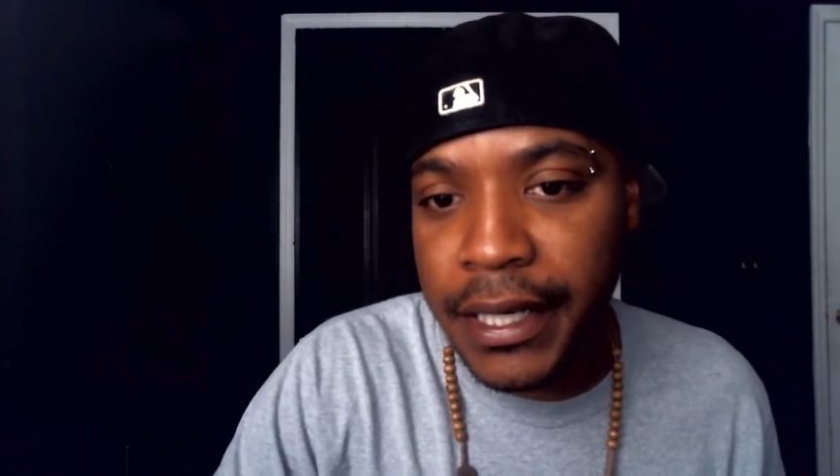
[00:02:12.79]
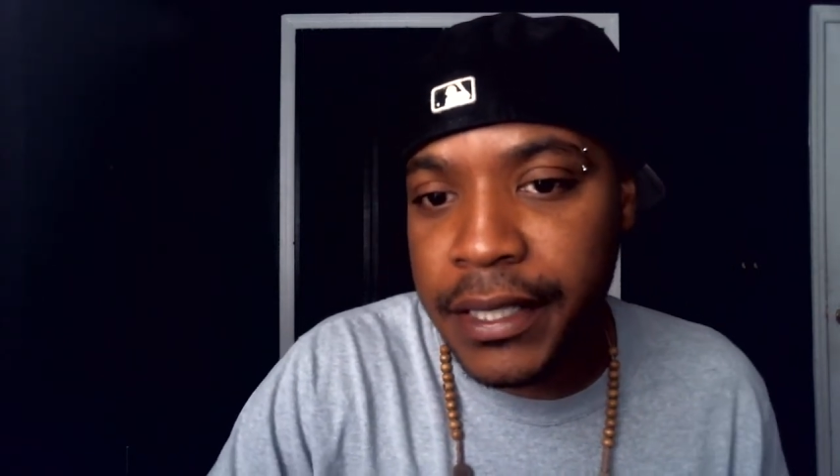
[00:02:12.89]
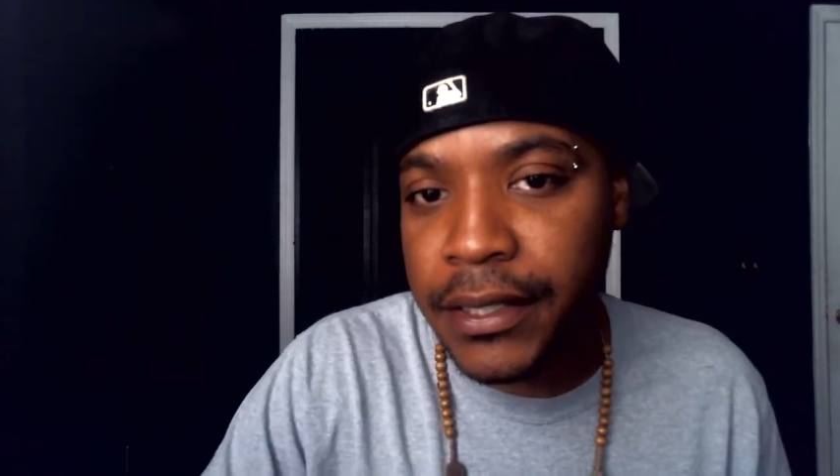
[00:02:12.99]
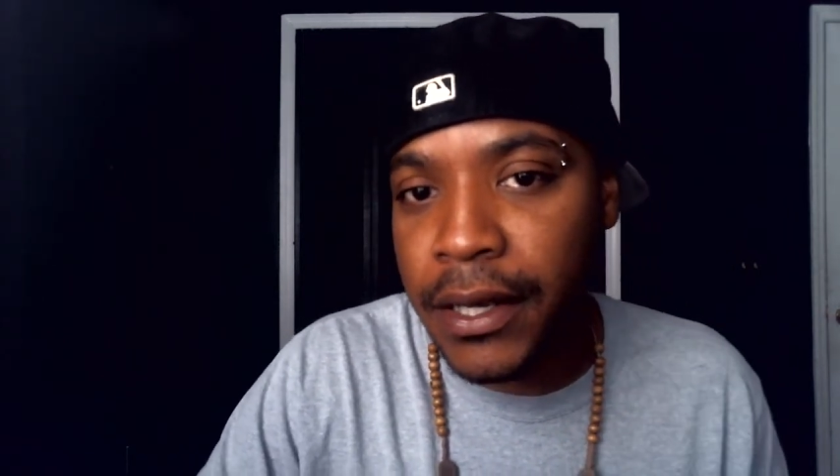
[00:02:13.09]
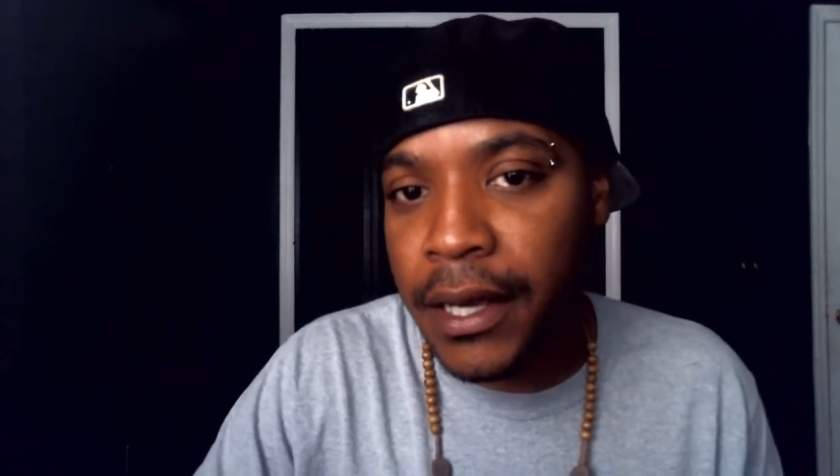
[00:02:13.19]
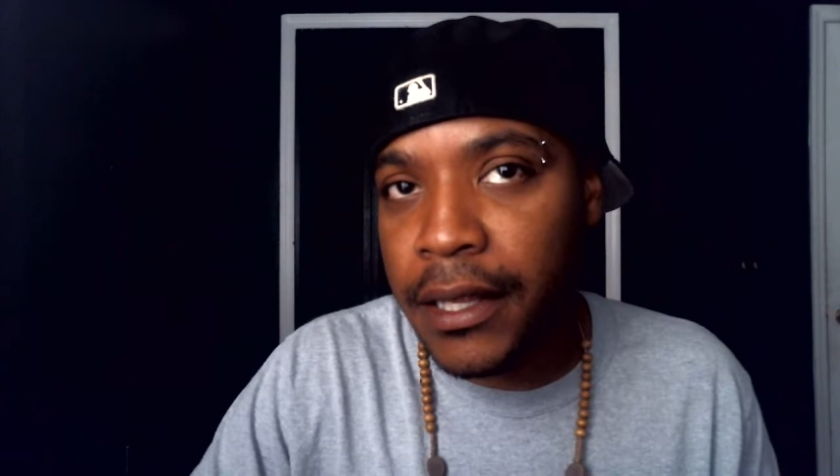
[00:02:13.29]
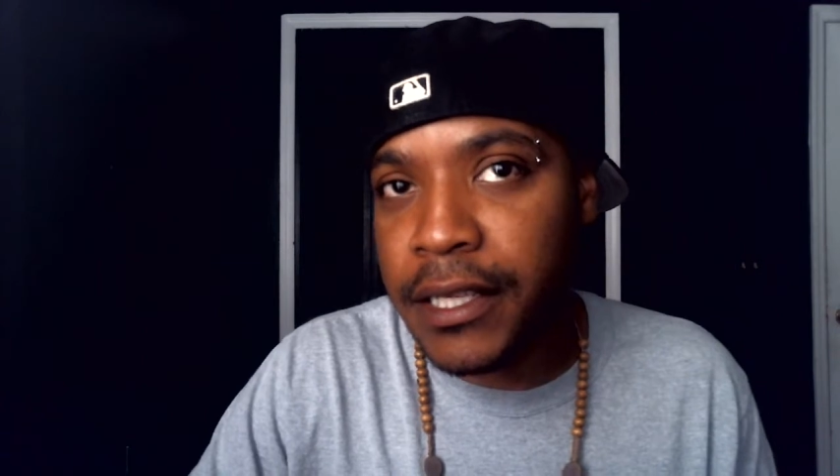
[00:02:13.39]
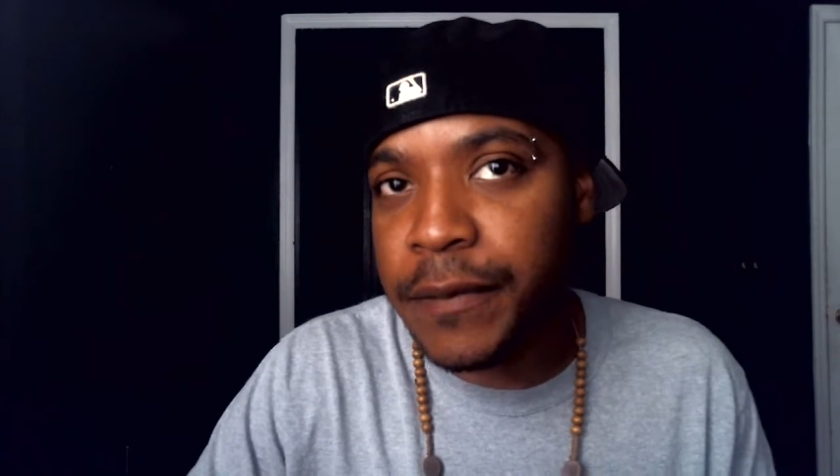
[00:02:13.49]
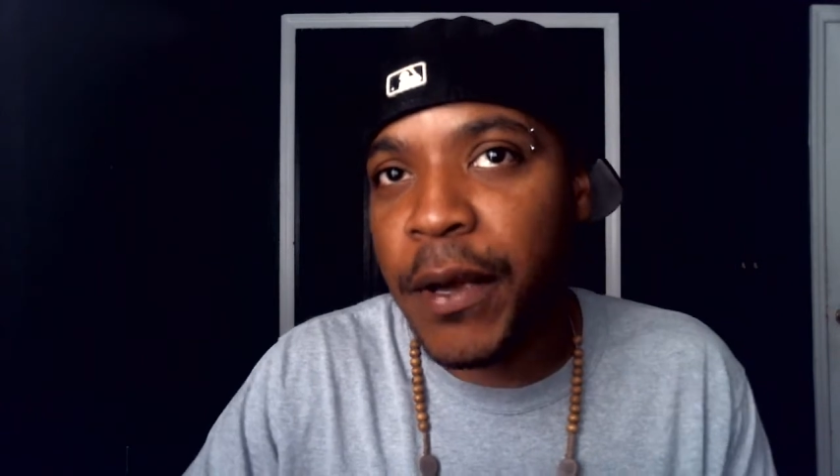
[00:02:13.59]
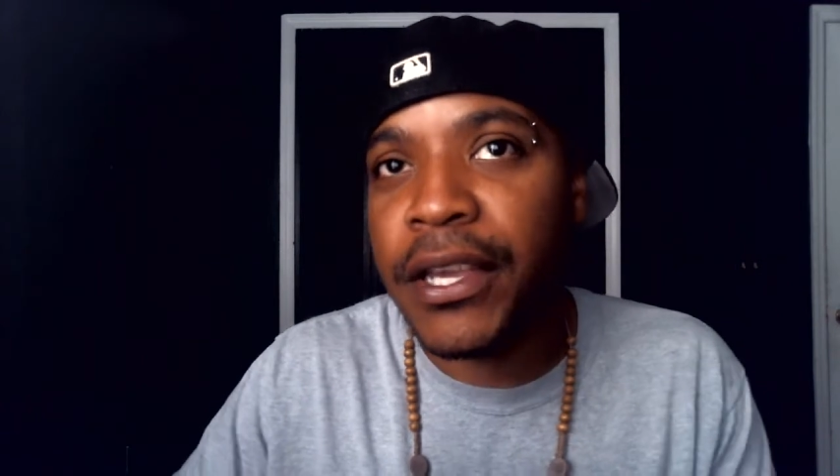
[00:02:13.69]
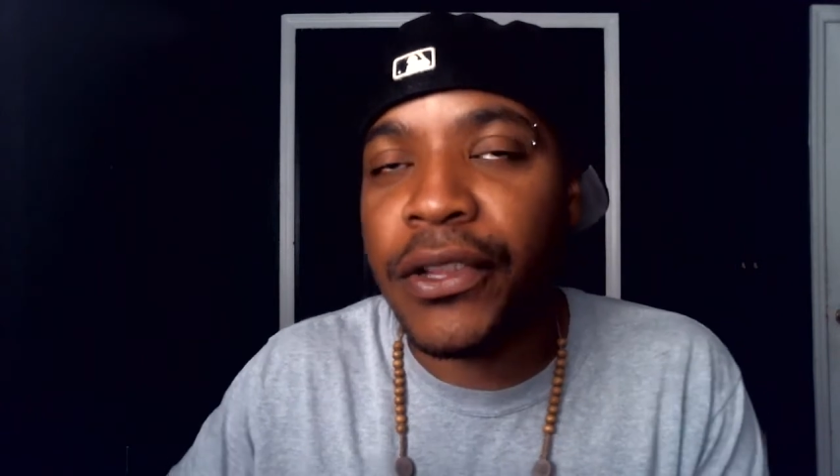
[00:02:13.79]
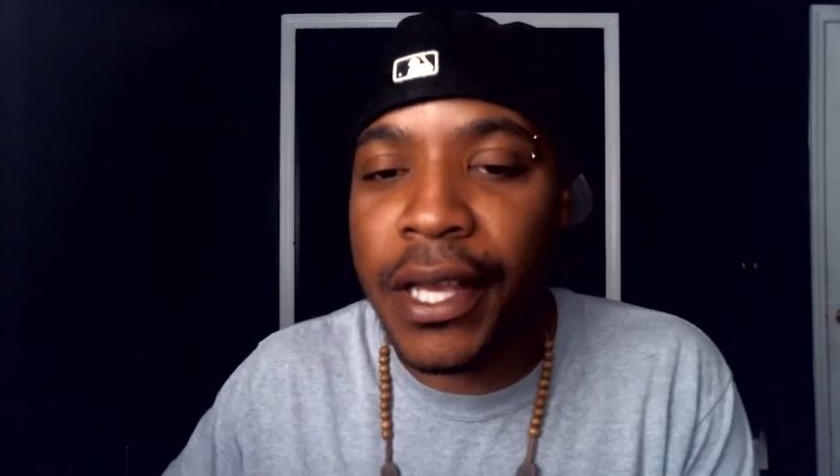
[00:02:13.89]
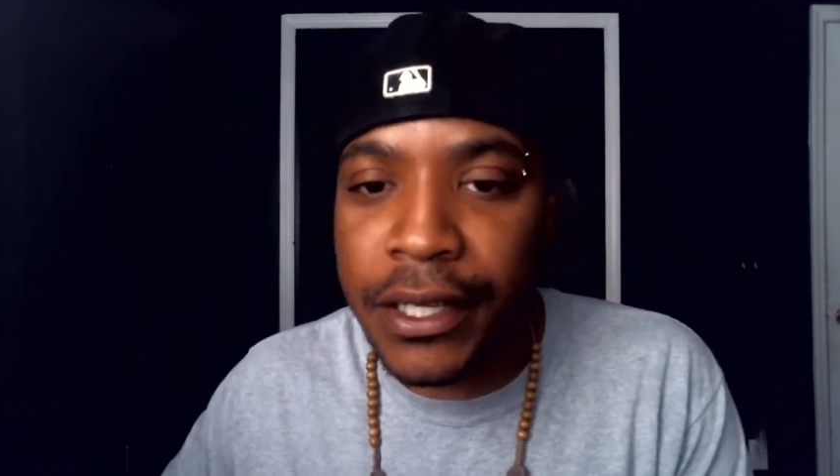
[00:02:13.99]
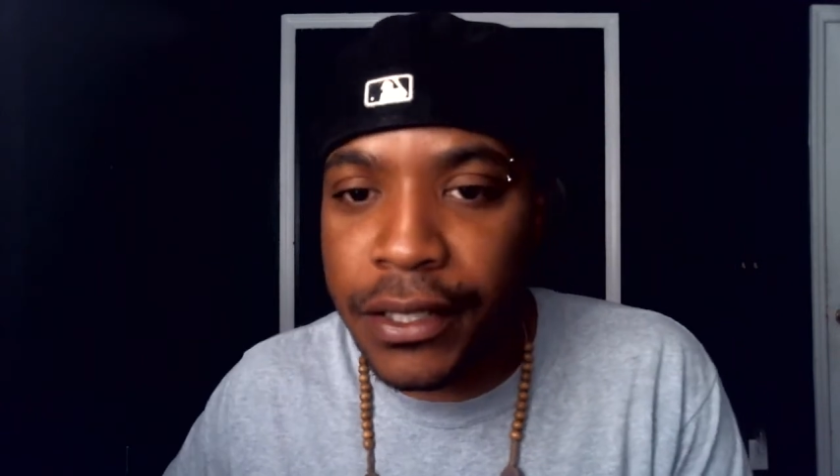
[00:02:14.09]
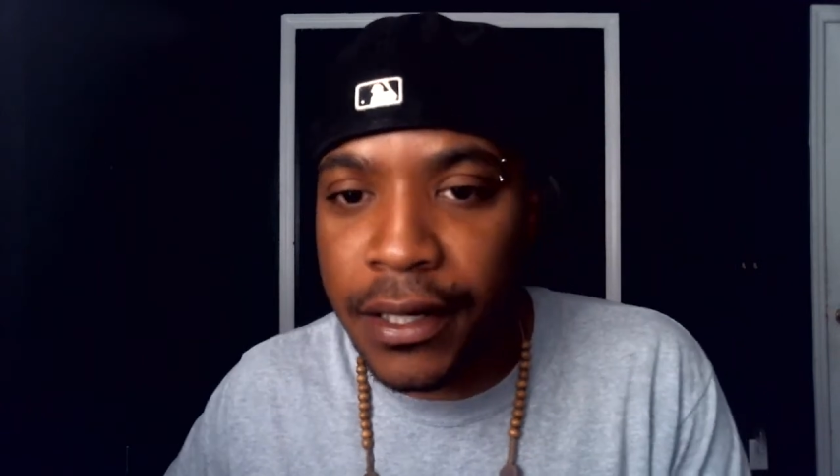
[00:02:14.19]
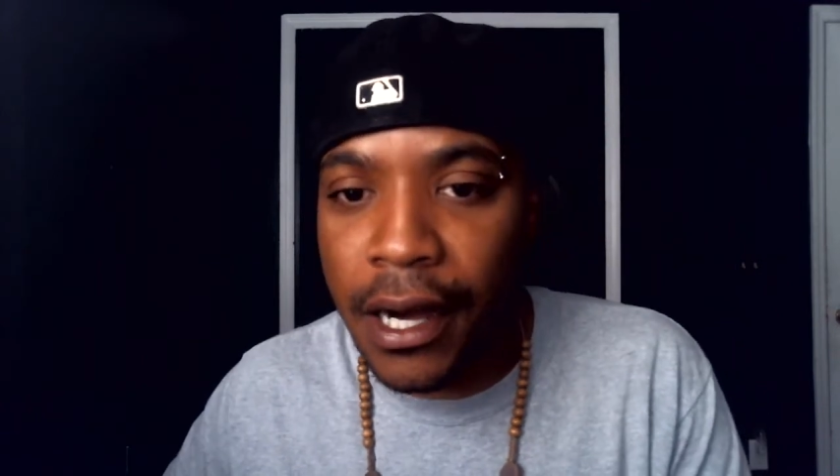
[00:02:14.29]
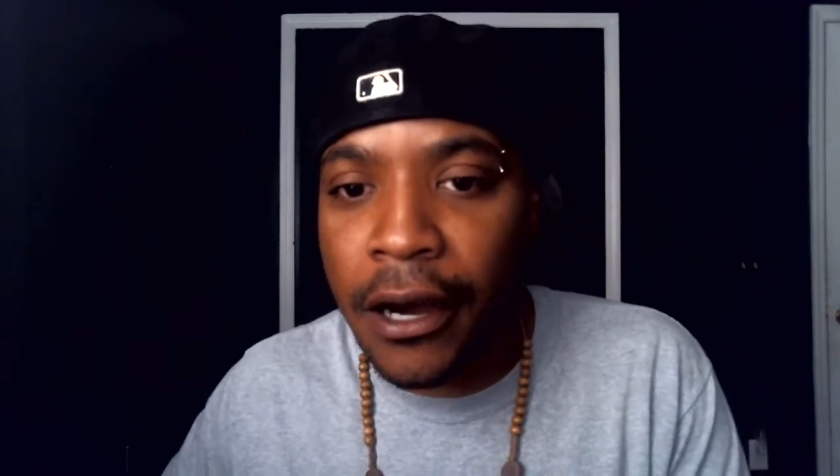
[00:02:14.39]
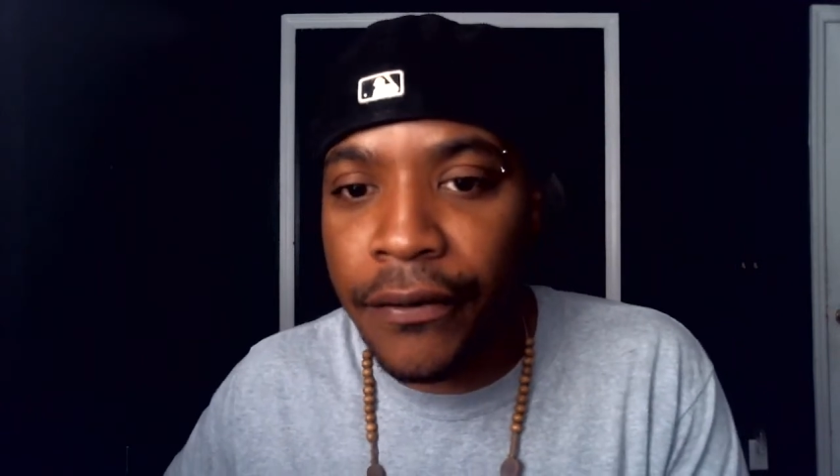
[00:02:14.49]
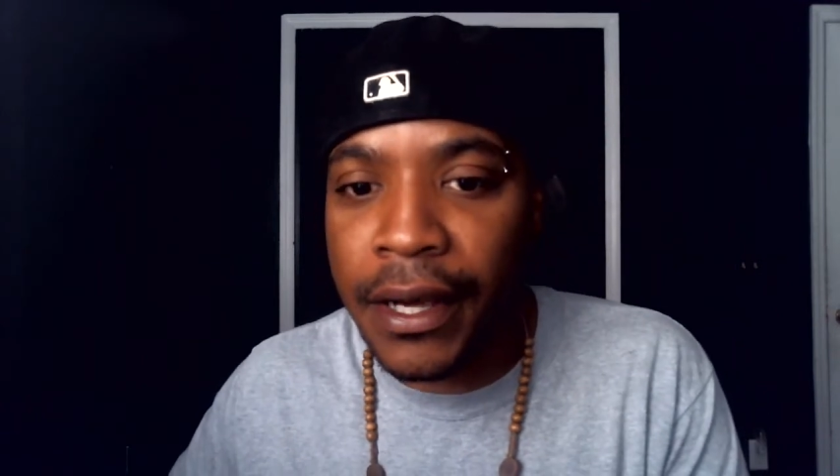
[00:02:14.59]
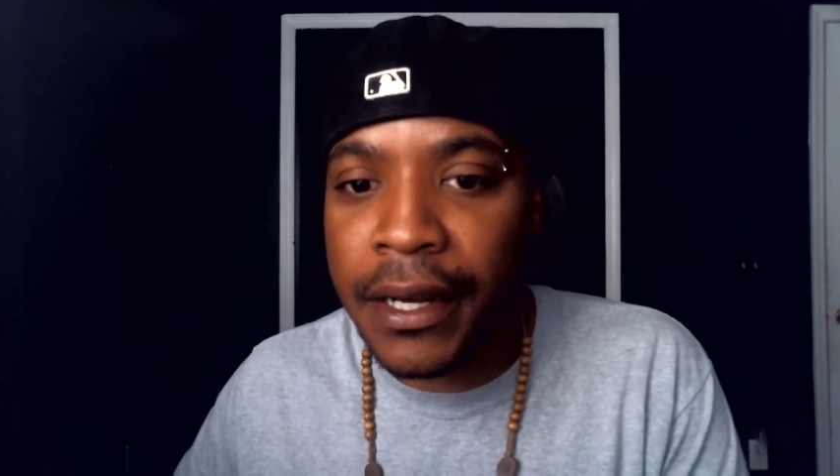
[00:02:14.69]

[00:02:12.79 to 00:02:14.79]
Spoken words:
is the speculation of